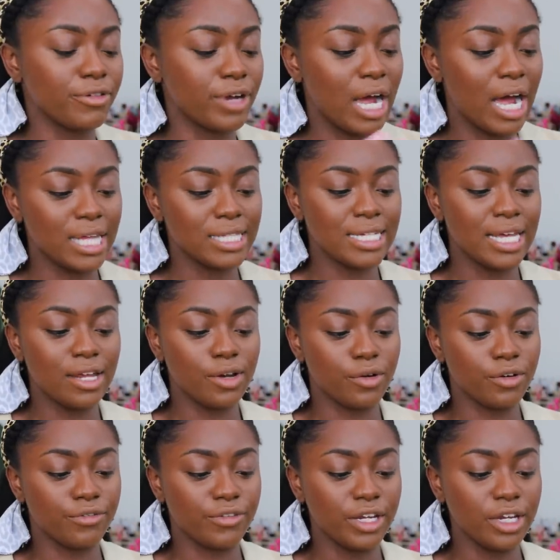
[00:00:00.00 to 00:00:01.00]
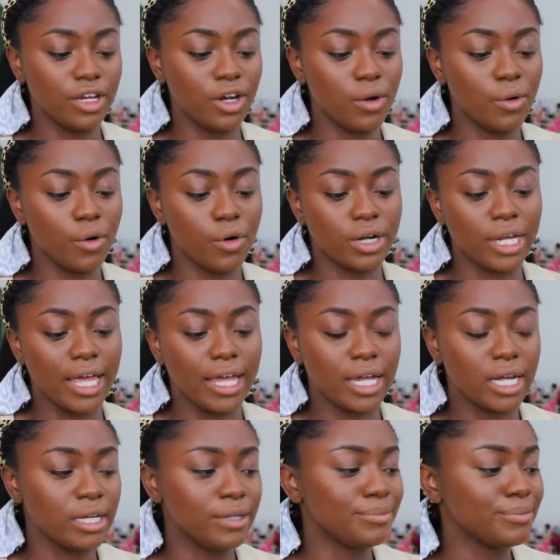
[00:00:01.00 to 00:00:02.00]
content or video, or,
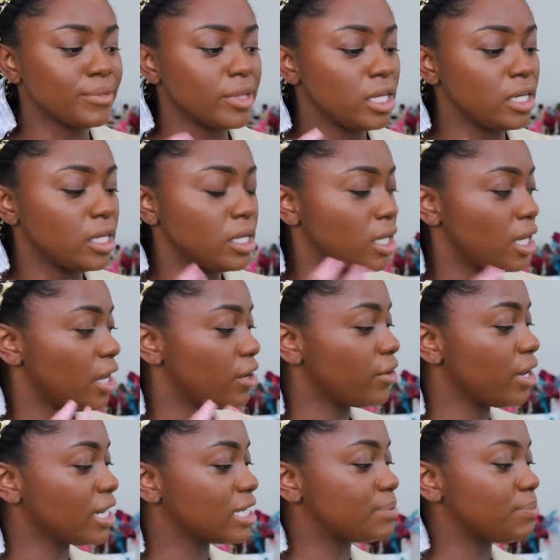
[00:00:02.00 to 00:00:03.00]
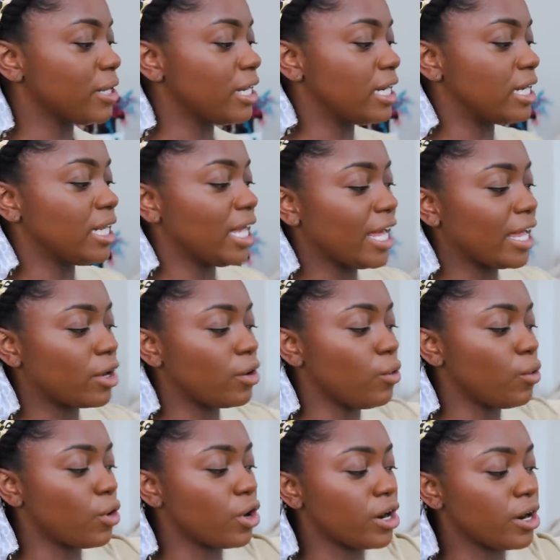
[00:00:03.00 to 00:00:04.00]
like, I don't know how to explain it, like,
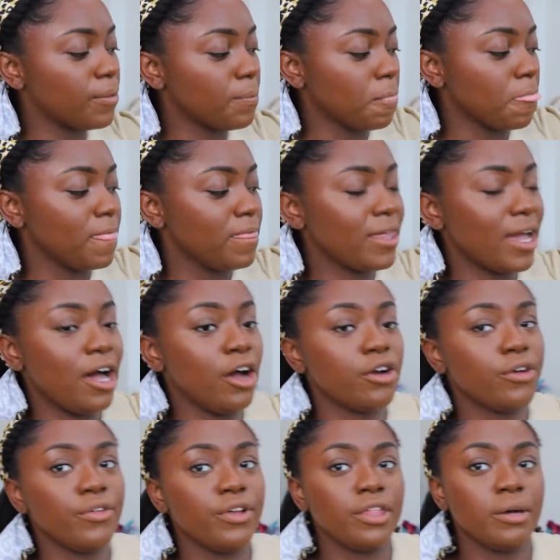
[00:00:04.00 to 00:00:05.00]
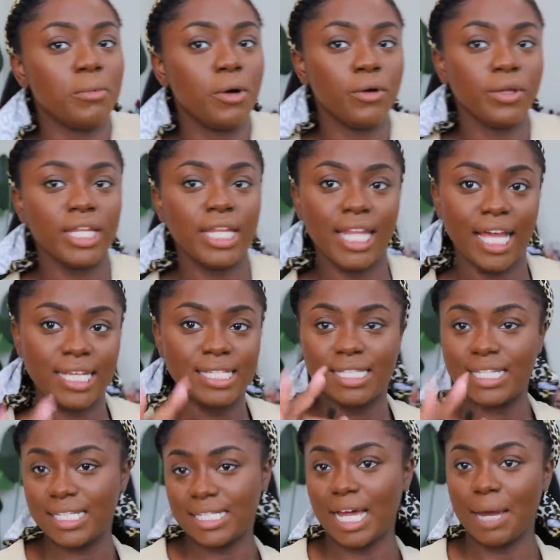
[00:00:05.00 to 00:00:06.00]
or the algorithm only likes
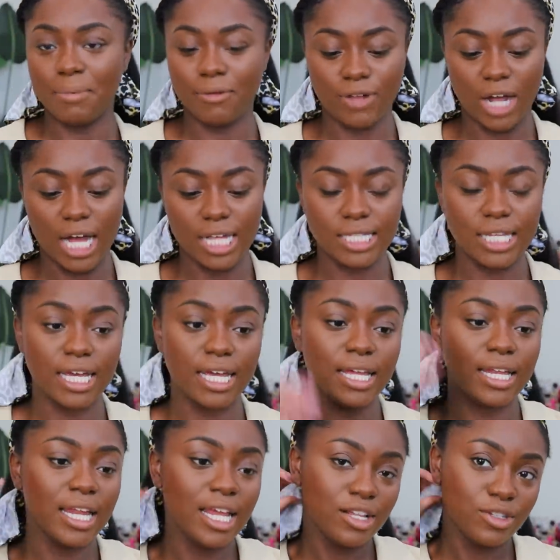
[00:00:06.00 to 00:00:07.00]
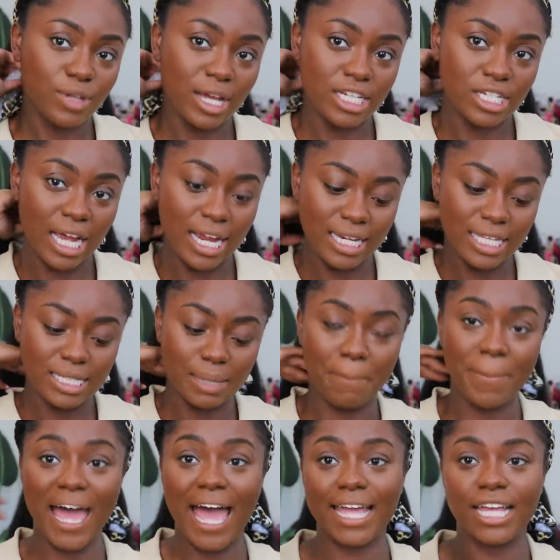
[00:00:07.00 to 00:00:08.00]
this type of content, so I need to
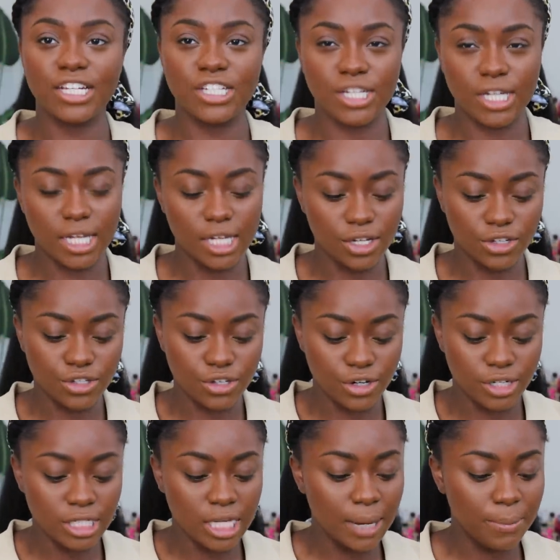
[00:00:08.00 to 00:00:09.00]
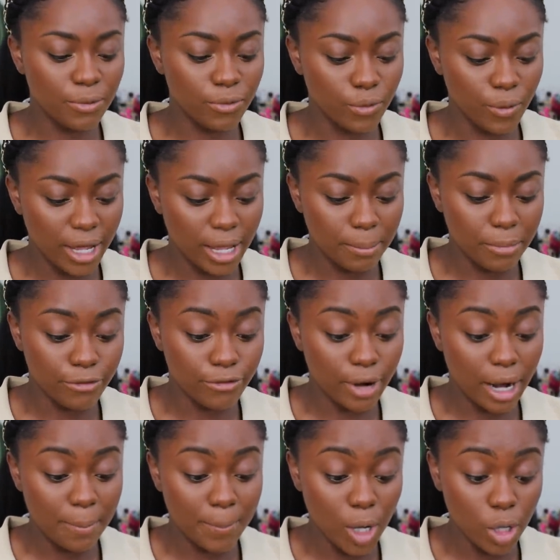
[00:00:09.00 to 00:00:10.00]
package it in a certain type of way
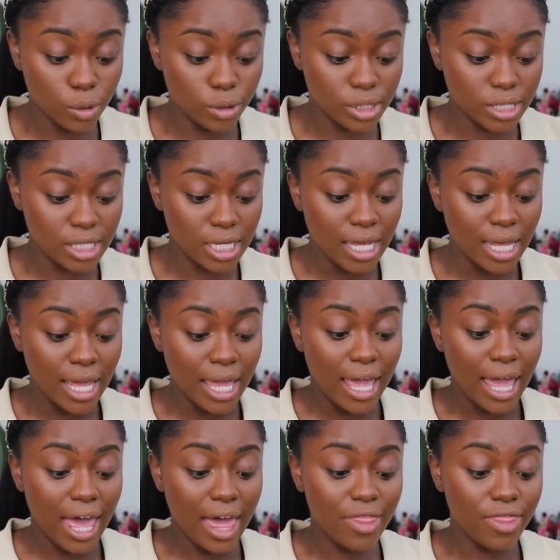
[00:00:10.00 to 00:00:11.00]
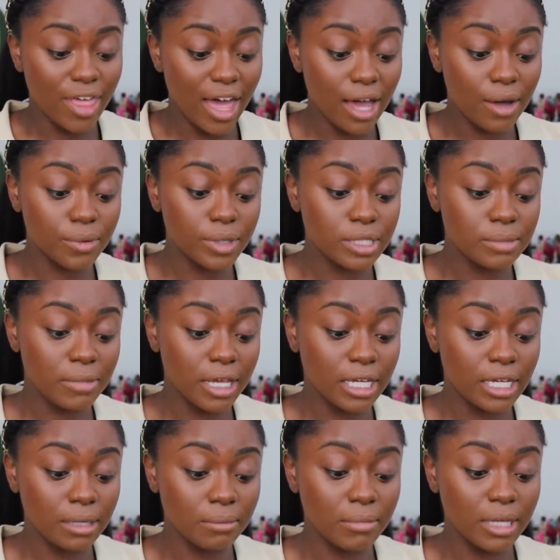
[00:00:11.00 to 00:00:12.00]
before I post. And that was
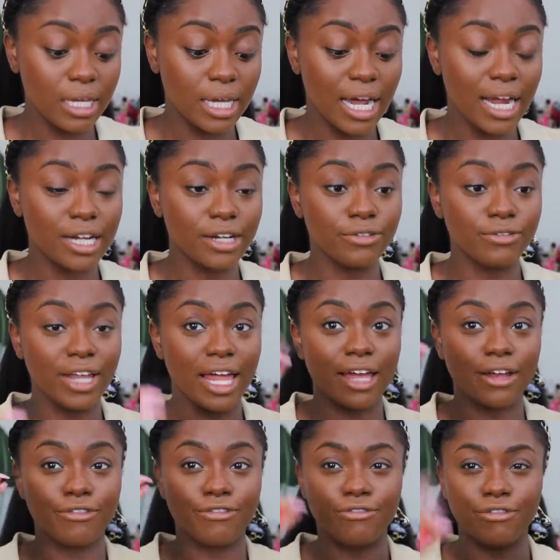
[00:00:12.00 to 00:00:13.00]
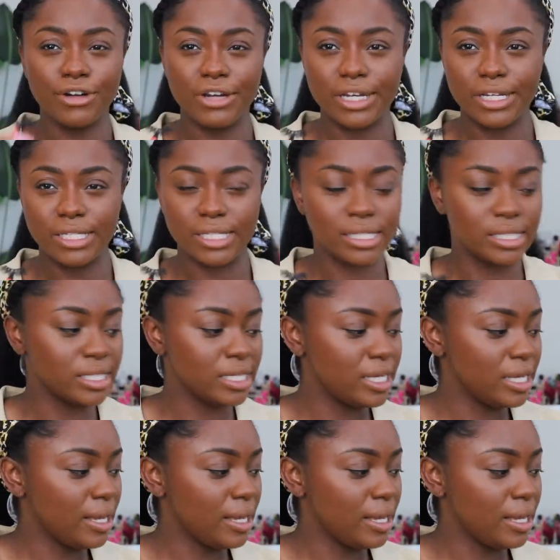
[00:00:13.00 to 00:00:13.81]
making me kind of, like, freeze,